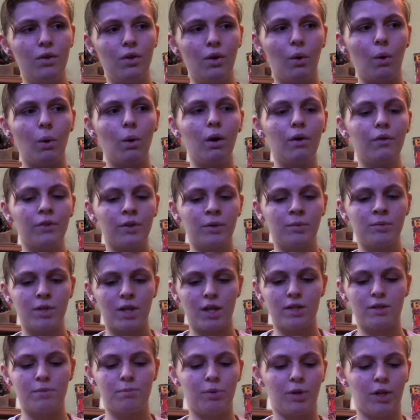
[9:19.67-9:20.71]
or from
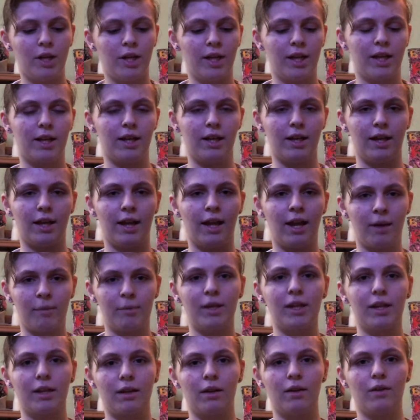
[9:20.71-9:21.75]
just putting in a
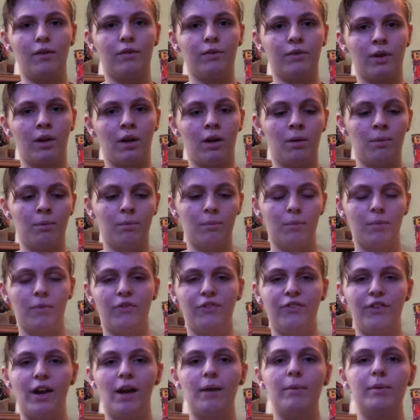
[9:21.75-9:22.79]
hammock from
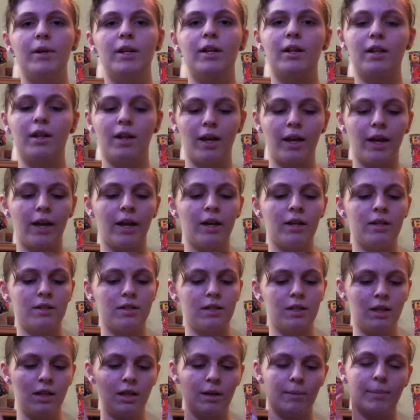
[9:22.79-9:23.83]
fabric
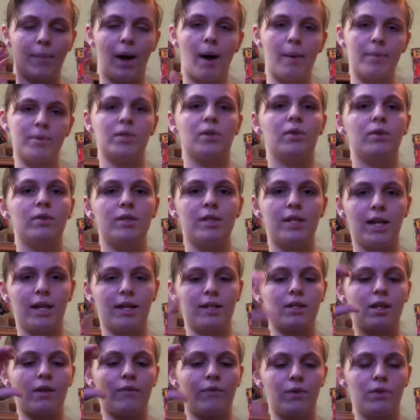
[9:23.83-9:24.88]
and popsicle
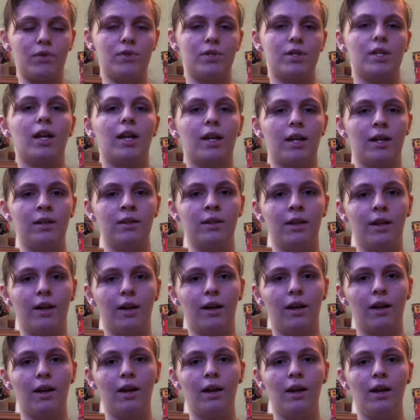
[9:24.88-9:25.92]
sticks. If you stick it in
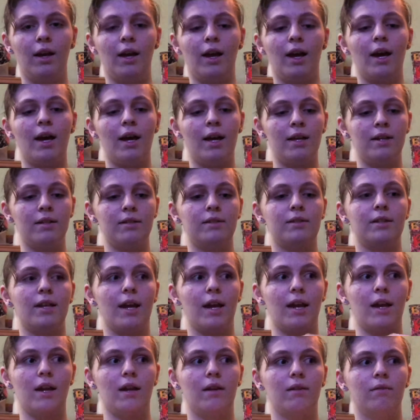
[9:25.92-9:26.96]
there and
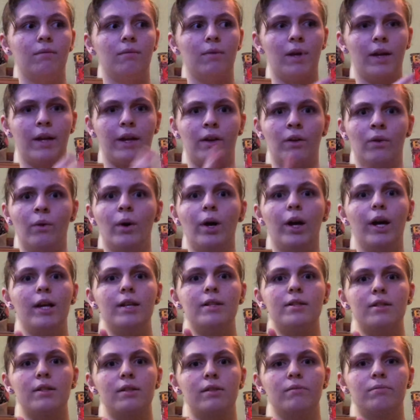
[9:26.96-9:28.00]
they ignore
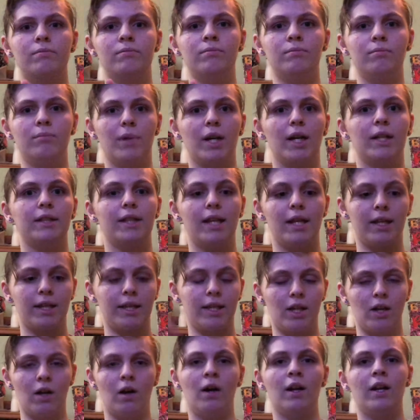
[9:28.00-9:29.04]
it, but they
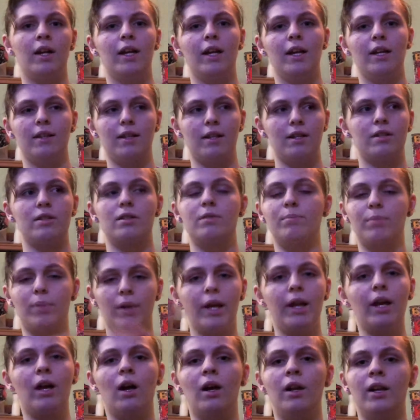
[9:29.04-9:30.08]
get on it and they just
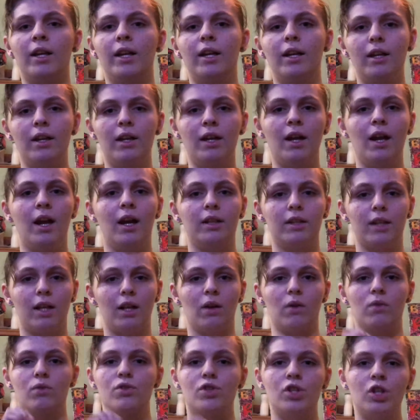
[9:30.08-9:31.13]
play on it and they
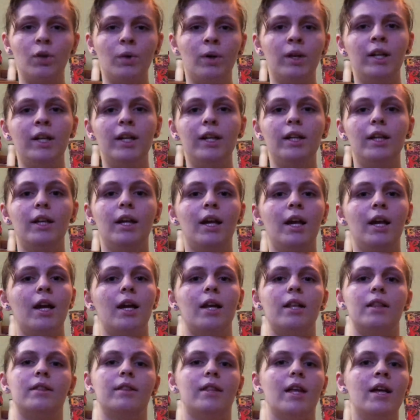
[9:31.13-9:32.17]
don't chew on it,
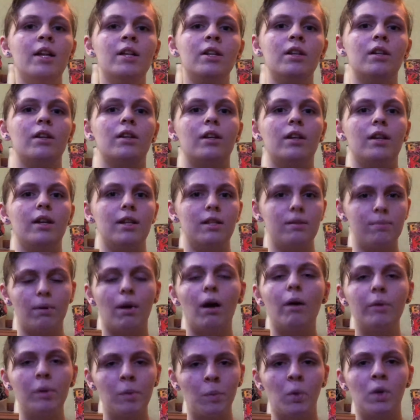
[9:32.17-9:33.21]
then it's
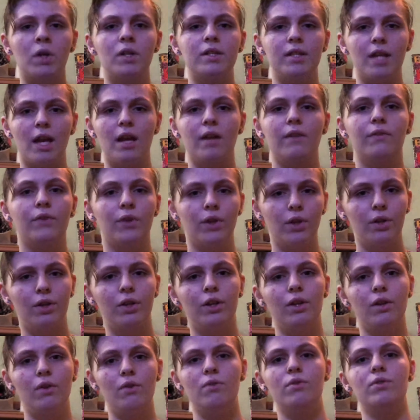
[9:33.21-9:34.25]
probably more safe for you to
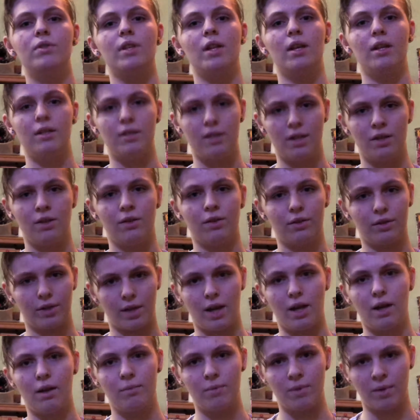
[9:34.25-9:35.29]
use it in your
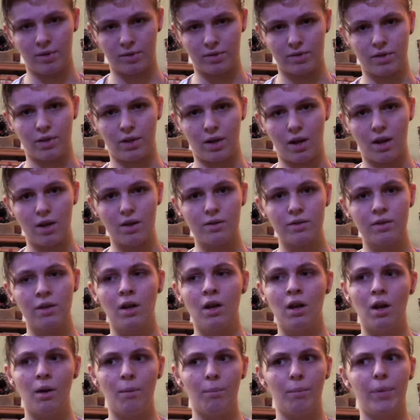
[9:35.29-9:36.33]
hamster cage.
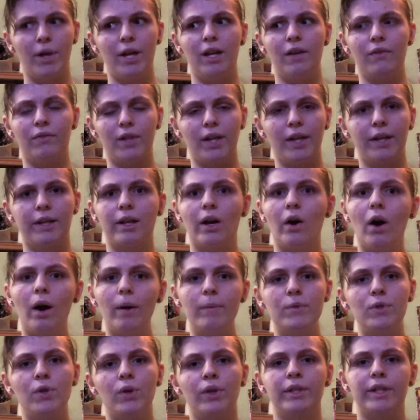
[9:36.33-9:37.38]
But if they go
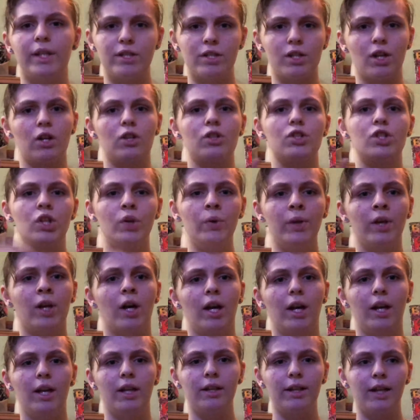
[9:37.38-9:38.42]
up to it and they start chewing
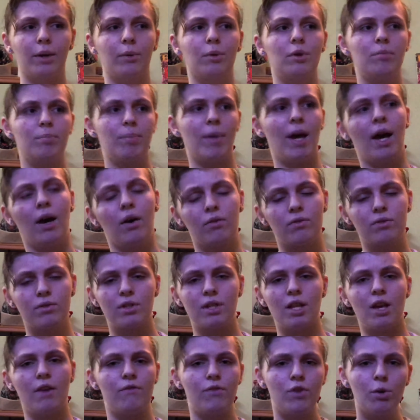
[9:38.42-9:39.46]
on it, like with Bounce,
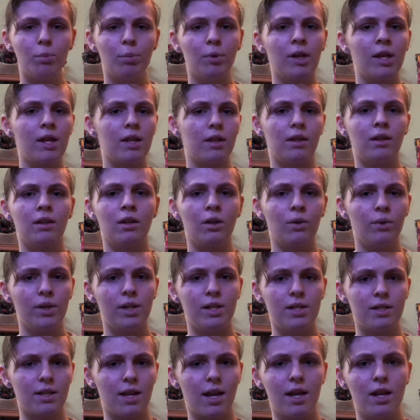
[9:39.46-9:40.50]
if you put anything new in
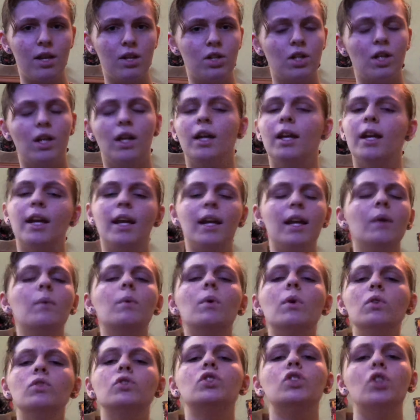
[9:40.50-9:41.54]
his cage, he
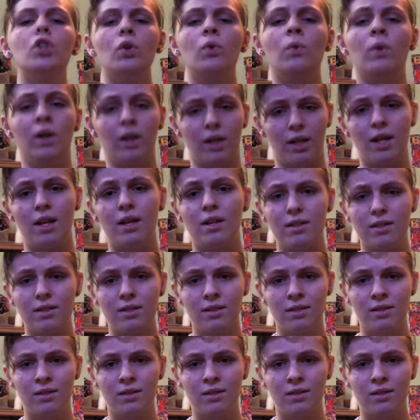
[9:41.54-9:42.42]
will chew on it.